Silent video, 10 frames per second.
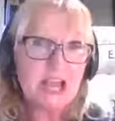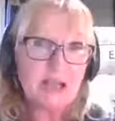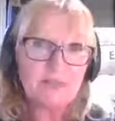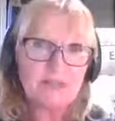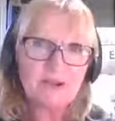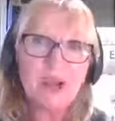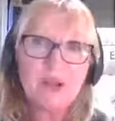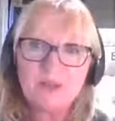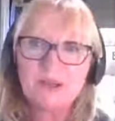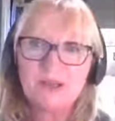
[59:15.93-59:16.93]
Um, so I
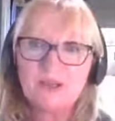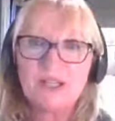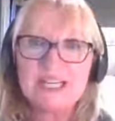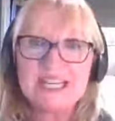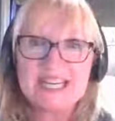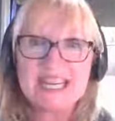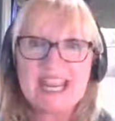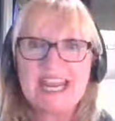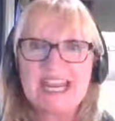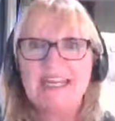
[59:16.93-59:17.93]
hope you can join in
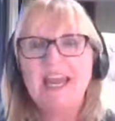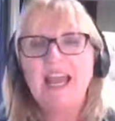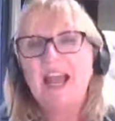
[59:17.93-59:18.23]
again.